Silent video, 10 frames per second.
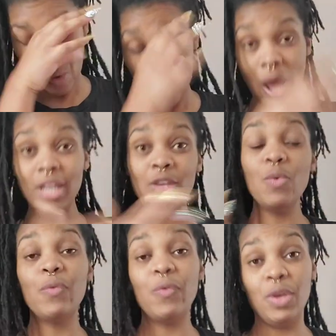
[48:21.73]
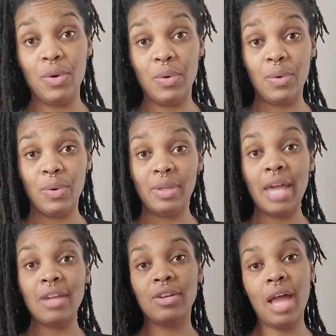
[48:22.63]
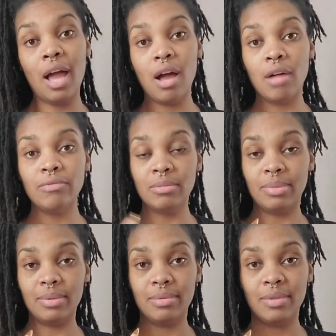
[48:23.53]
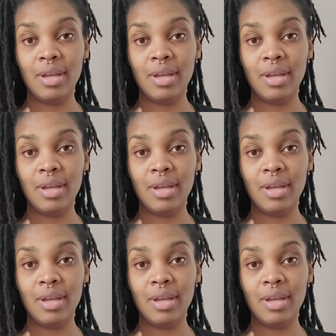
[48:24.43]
why do you feel like you're not comfortable?